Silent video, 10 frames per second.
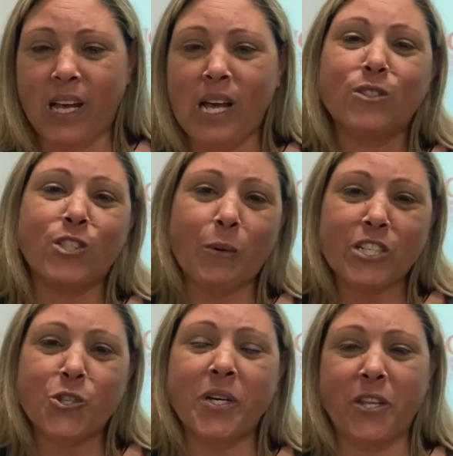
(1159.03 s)
So
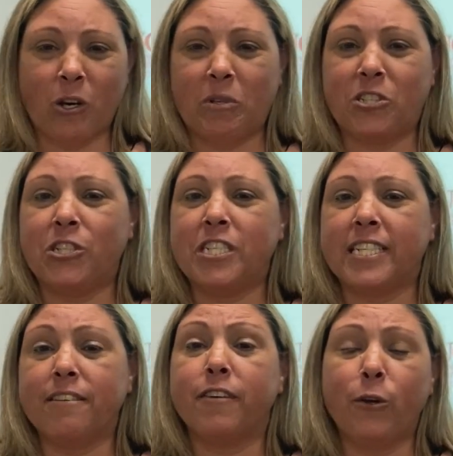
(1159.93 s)
enjoy the opportunity
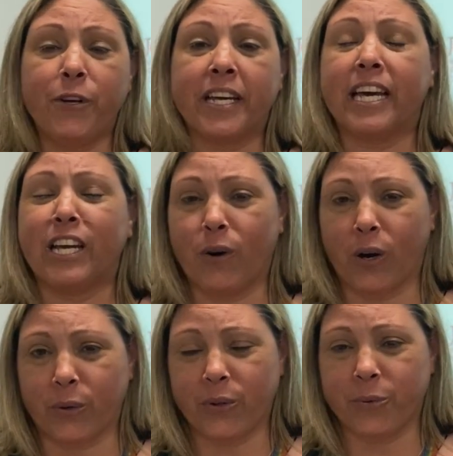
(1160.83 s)
for learning and
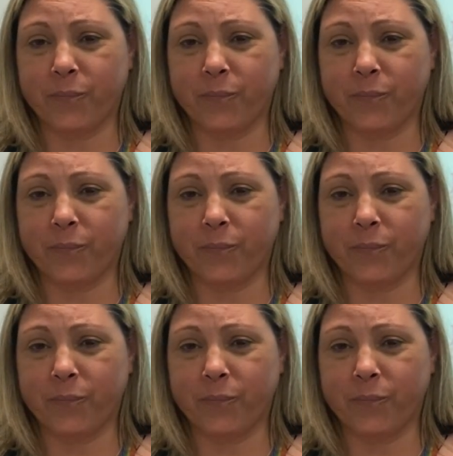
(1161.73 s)
growth.